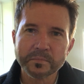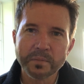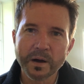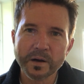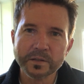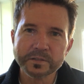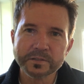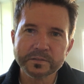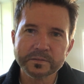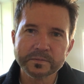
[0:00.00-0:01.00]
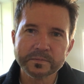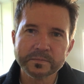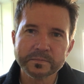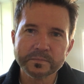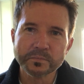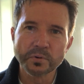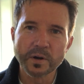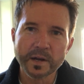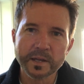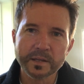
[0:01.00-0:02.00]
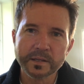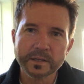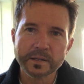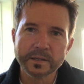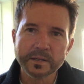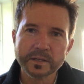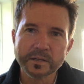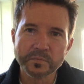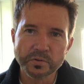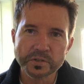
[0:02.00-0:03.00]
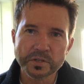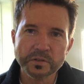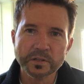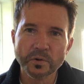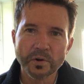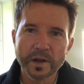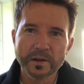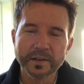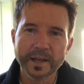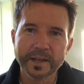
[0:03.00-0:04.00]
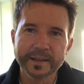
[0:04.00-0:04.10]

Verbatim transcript: Pause, pray, pursue the Lord all day.